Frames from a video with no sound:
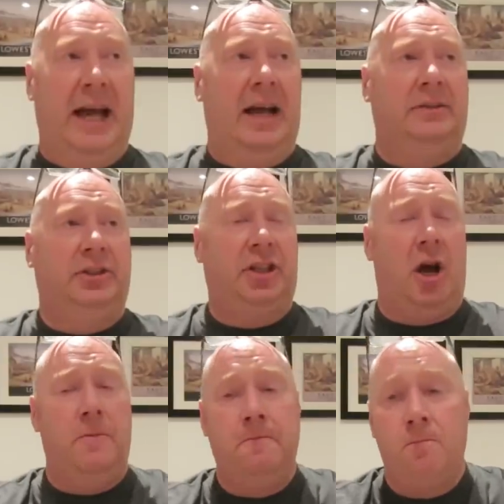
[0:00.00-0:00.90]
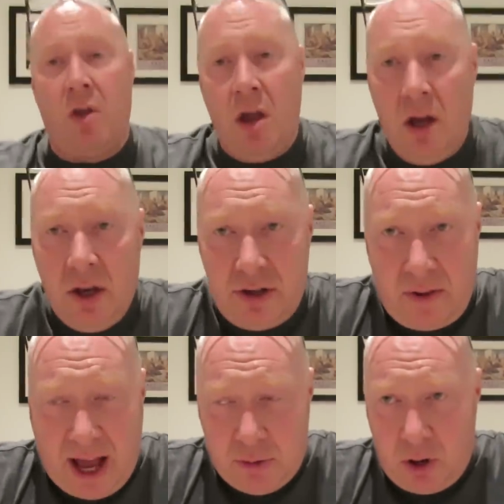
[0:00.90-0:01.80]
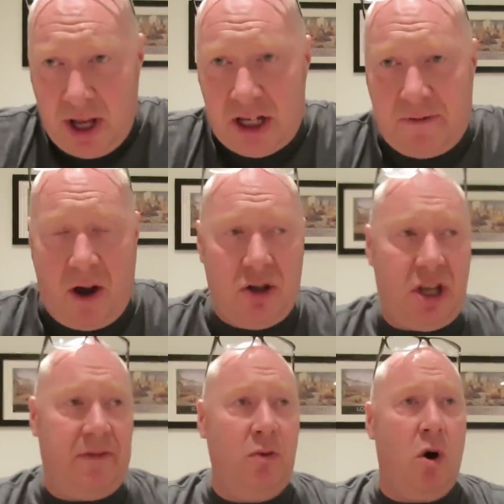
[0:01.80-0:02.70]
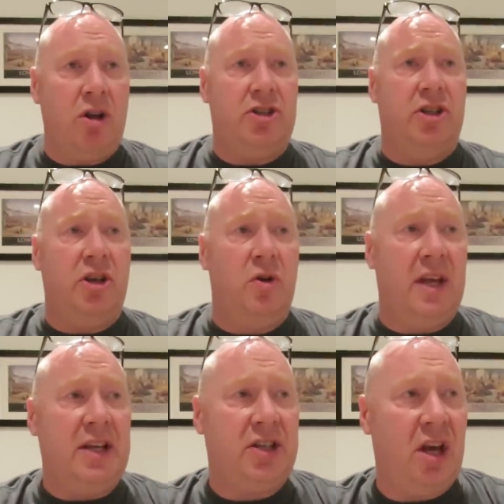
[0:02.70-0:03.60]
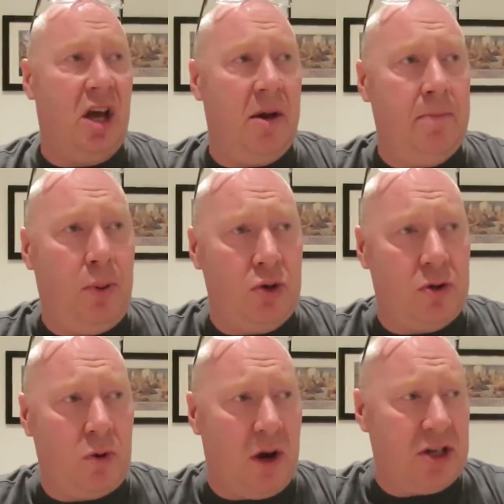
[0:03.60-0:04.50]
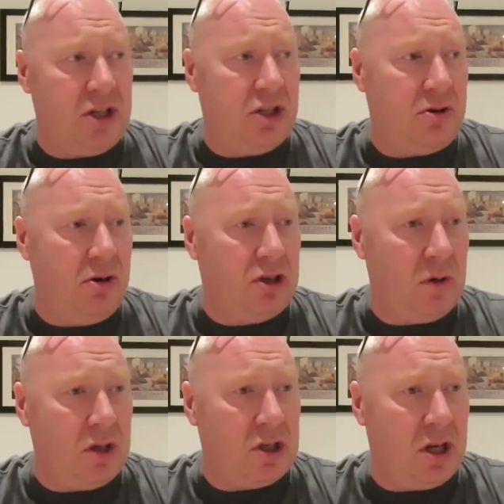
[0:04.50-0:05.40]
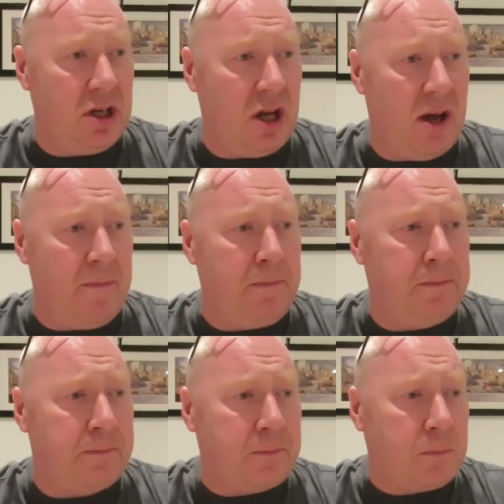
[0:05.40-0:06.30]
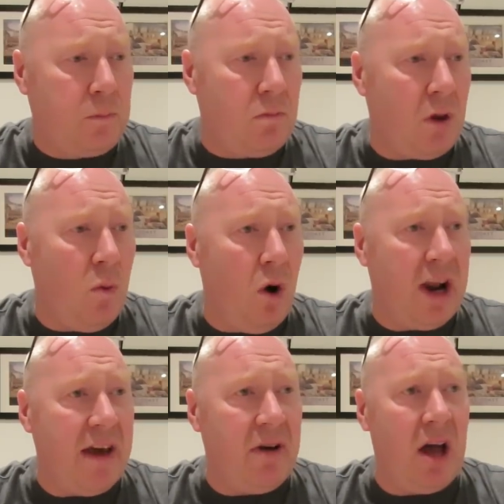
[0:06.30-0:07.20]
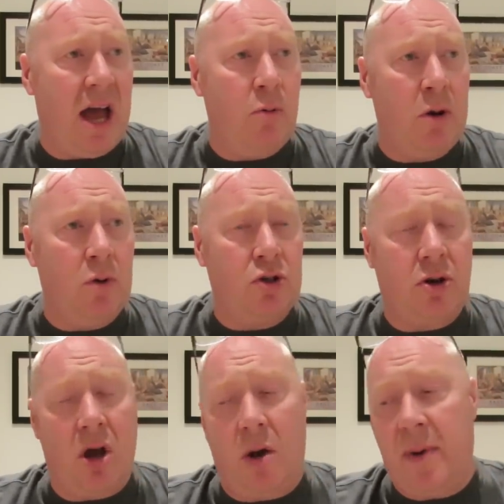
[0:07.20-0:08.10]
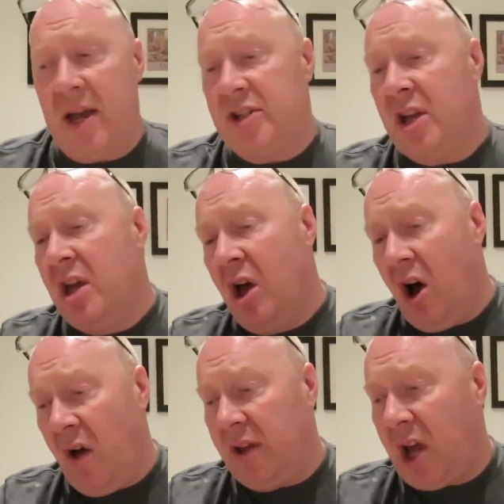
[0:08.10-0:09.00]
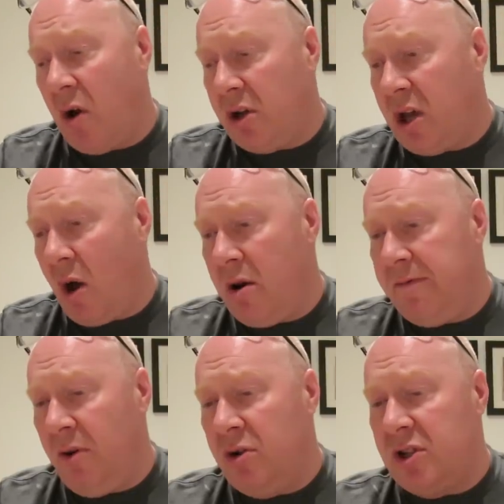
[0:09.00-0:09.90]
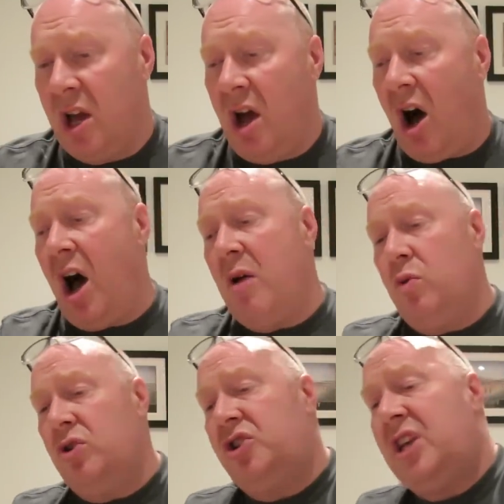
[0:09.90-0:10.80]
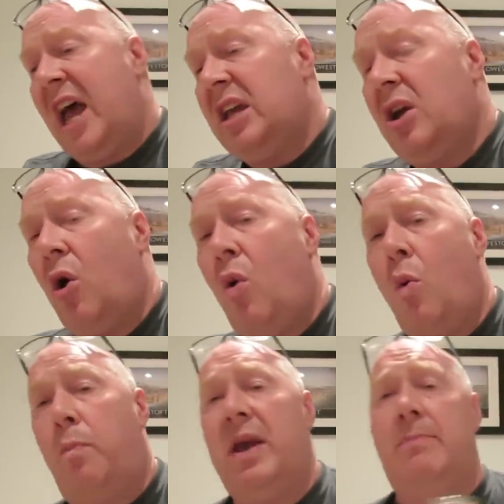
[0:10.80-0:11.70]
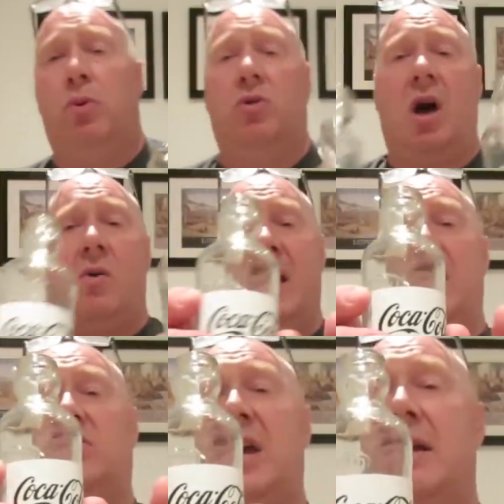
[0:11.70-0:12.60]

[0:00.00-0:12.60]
Yeah, so that's what it is, folks. If you want us to do this, put some questions through to us and whatever, and we will try our best. On the Coca-Cola front, I would say, people, go out